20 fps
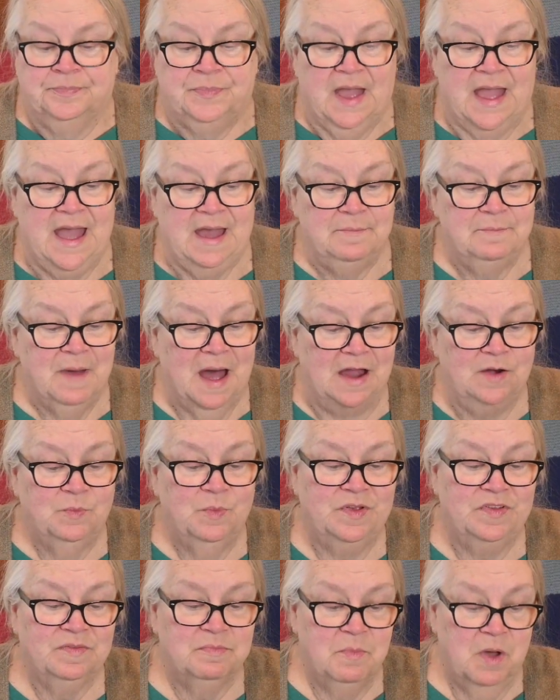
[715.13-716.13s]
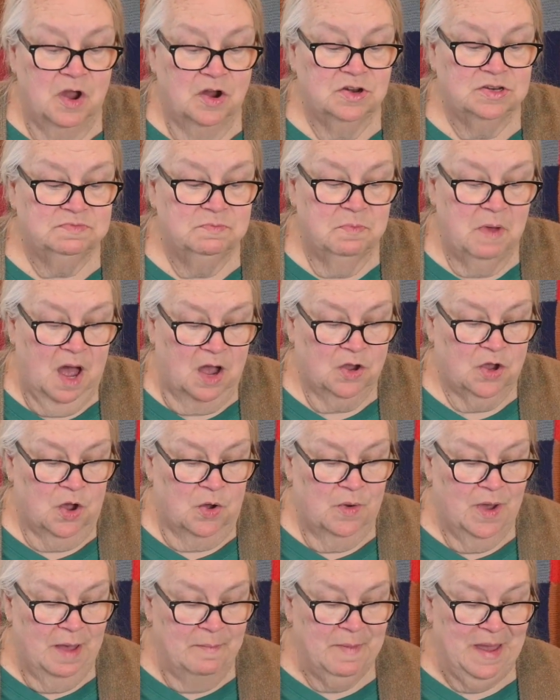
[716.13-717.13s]
and mine was marked
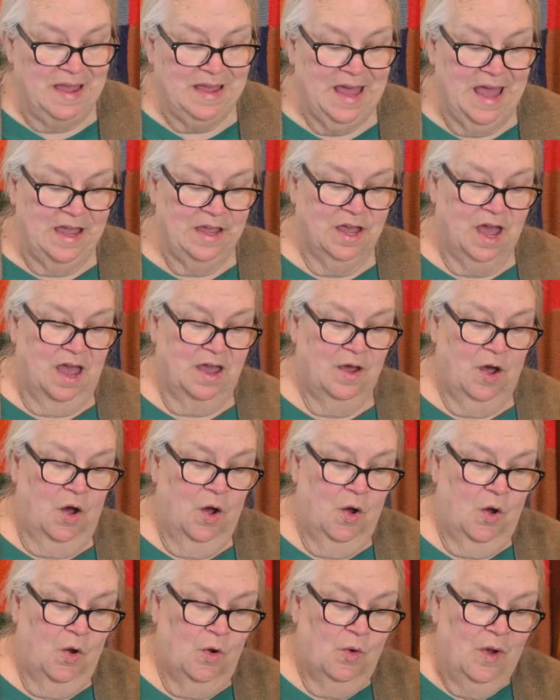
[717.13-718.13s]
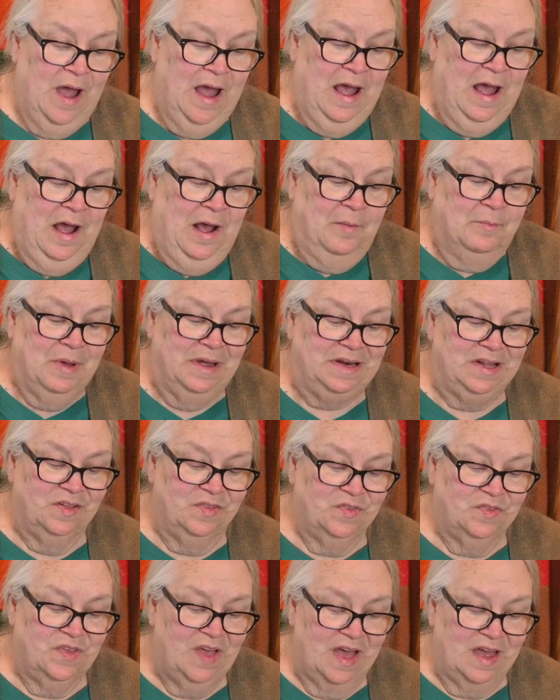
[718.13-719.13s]
mako, M-A-K-K-O, but it
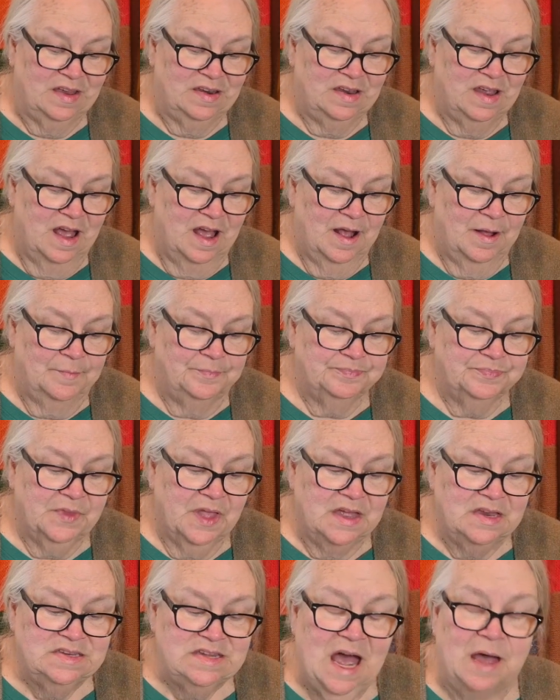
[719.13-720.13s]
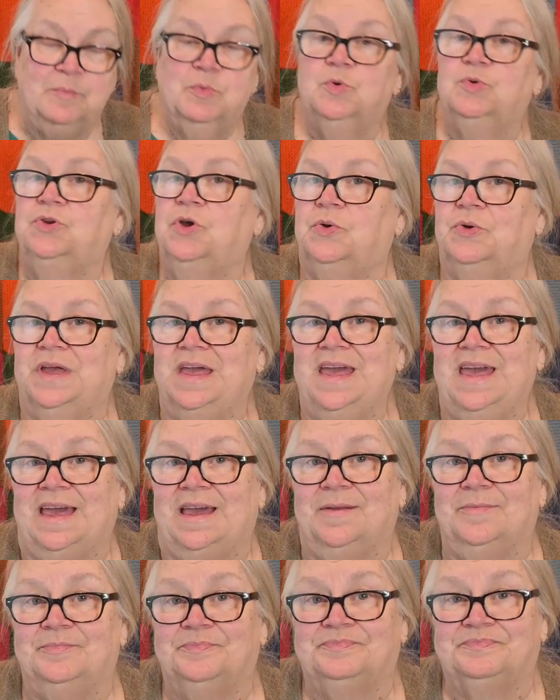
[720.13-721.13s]
said tabu no
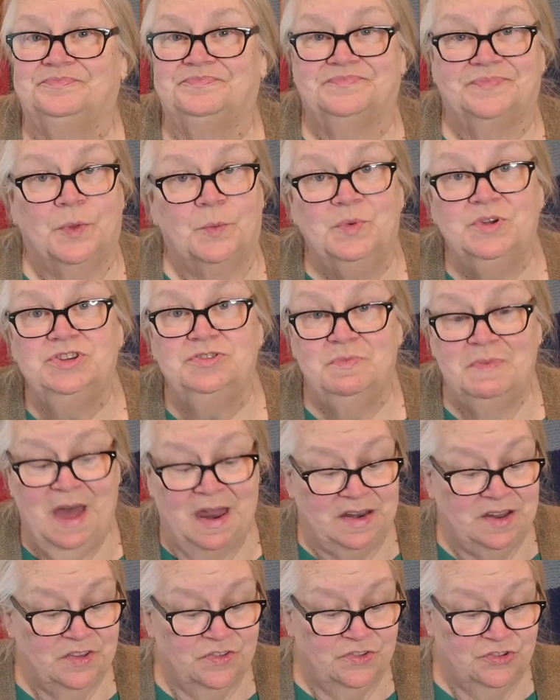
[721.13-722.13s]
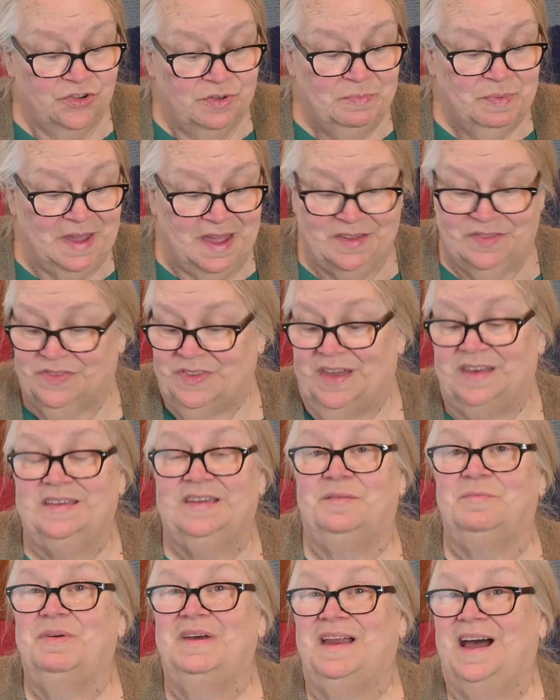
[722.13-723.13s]
ki, which meant it should be
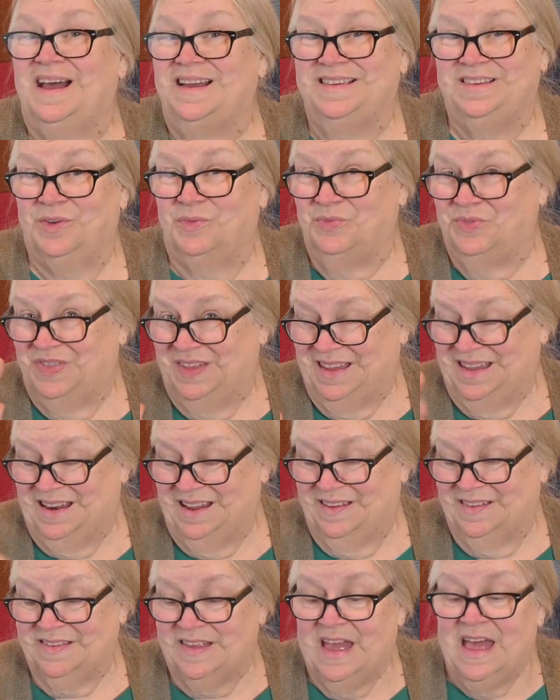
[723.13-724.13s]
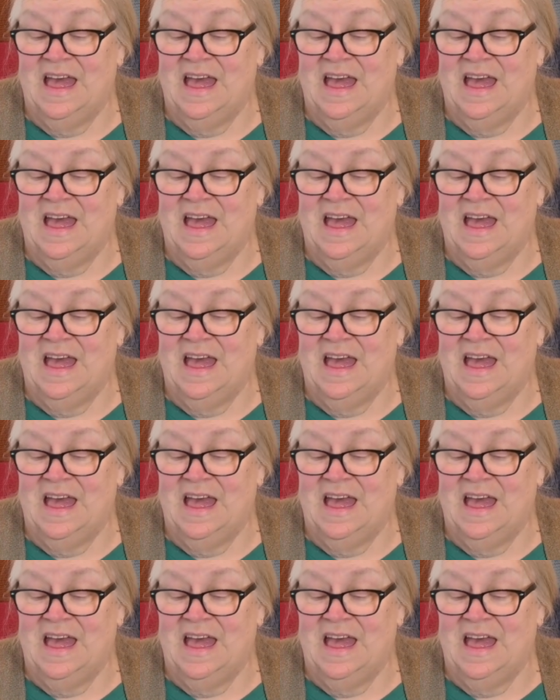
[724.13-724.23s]
unscented, but I don't think it is.